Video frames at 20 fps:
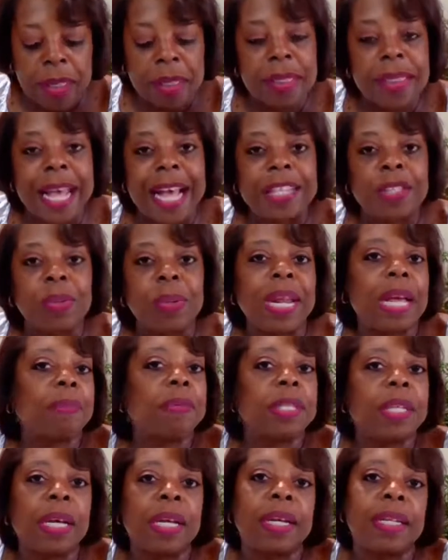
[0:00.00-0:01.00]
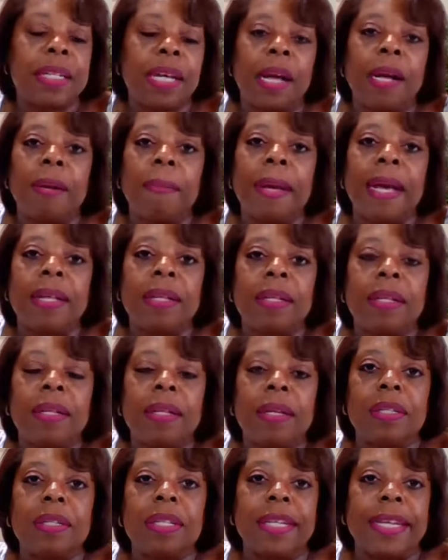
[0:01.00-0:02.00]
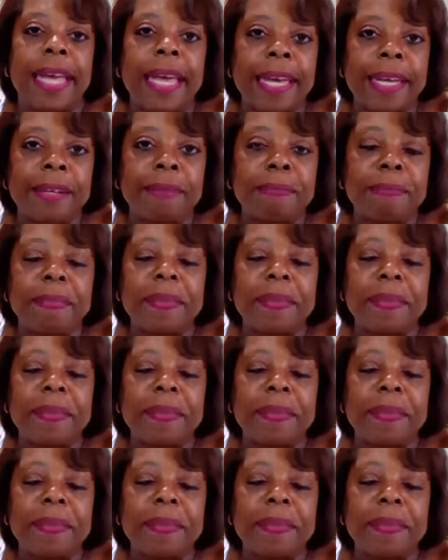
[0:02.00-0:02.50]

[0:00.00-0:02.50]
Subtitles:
That's what I was going to talk about today.